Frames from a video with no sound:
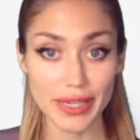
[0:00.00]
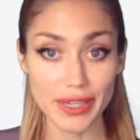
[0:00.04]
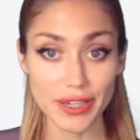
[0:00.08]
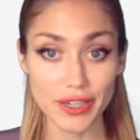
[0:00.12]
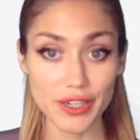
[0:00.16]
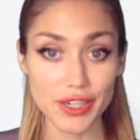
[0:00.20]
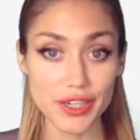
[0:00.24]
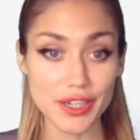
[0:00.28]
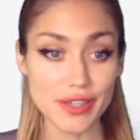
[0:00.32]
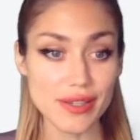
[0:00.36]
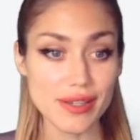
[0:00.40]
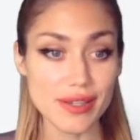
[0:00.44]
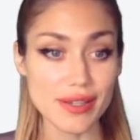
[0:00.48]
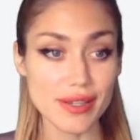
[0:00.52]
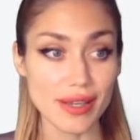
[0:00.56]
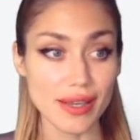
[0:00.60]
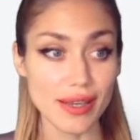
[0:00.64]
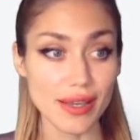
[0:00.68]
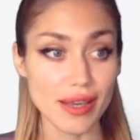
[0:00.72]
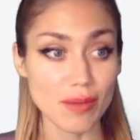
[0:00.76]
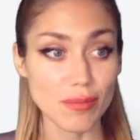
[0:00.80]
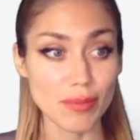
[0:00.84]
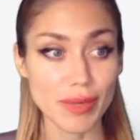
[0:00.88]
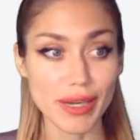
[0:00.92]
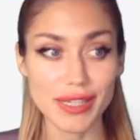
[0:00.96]
Here you'll
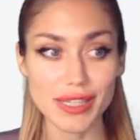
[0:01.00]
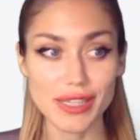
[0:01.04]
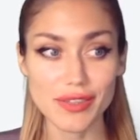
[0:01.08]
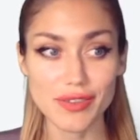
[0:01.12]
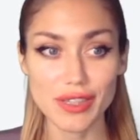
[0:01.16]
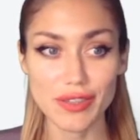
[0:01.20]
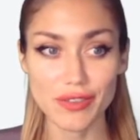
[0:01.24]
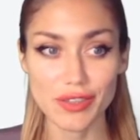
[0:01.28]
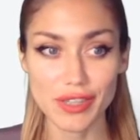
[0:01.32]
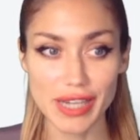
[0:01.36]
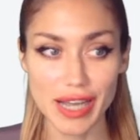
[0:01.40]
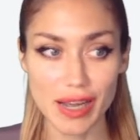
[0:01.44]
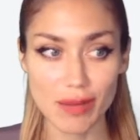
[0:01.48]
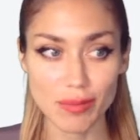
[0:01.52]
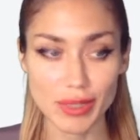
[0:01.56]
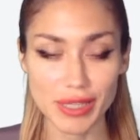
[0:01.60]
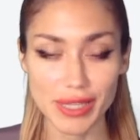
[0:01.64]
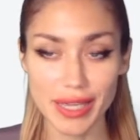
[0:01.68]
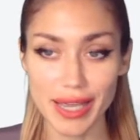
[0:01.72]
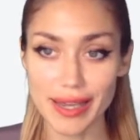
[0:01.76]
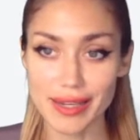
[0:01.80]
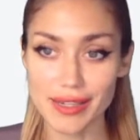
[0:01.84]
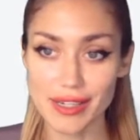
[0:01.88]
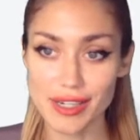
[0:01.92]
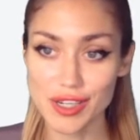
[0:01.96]
see a bunch of different
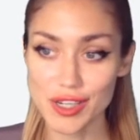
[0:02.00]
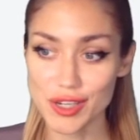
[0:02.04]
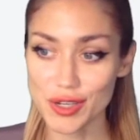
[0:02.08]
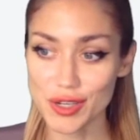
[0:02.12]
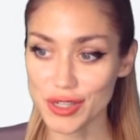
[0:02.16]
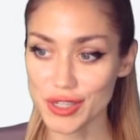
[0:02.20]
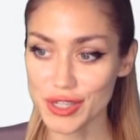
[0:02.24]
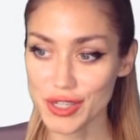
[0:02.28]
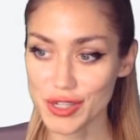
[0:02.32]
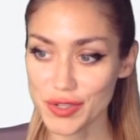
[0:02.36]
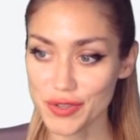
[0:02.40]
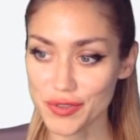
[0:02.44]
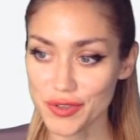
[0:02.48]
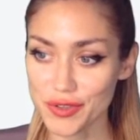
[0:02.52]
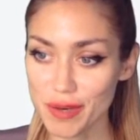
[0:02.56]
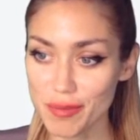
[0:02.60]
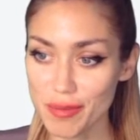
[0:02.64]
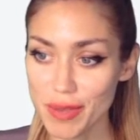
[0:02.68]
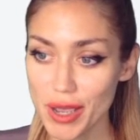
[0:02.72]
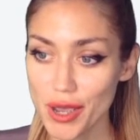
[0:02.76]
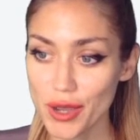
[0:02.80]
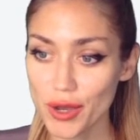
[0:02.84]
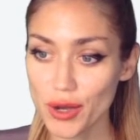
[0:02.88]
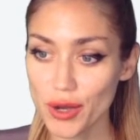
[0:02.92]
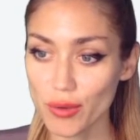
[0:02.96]
applications you can choose
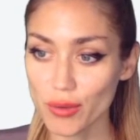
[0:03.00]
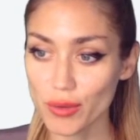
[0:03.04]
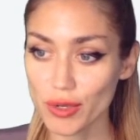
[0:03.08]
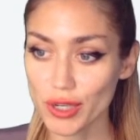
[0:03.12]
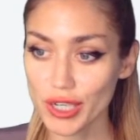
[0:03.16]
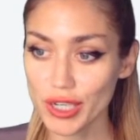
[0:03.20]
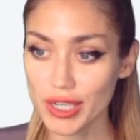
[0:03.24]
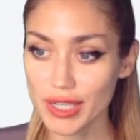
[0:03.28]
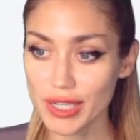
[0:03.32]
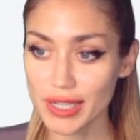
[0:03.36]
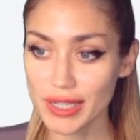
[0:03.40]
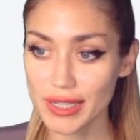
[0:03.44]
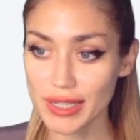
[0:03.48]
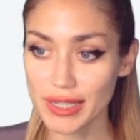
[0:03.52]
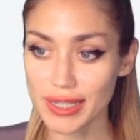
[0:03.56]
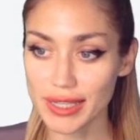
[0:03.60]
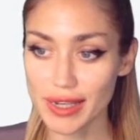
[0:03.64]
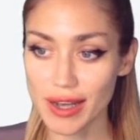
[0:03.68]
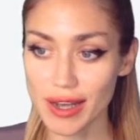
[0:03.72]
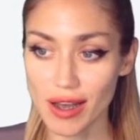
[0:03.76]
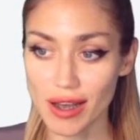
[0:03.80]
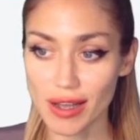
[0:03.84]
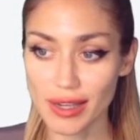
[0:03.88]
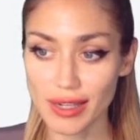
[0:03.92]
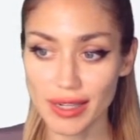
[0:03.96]
from. We're gonna
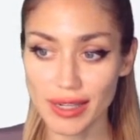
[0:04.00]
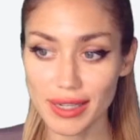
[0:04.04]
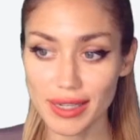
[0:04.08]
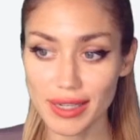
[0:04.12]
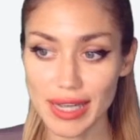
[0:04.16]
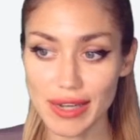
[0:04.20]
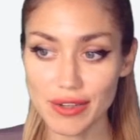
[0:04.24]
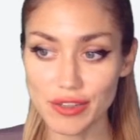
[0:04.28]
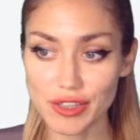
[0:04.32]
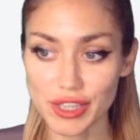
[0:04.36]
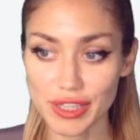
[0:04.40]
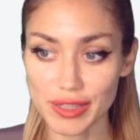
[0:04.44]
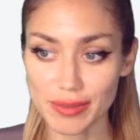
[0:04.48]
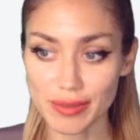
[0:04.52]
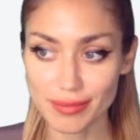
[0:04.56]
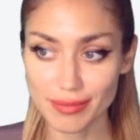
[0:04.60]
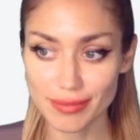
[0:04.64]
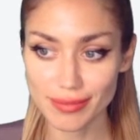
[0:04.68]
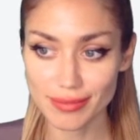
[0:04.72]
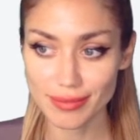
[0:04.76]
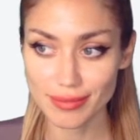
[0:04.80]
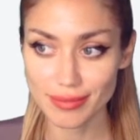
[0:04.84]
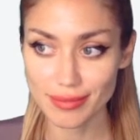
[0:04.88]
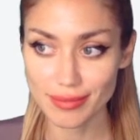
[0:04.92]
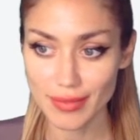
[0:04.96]
click on Cloudron.
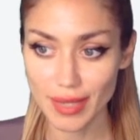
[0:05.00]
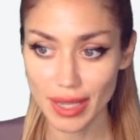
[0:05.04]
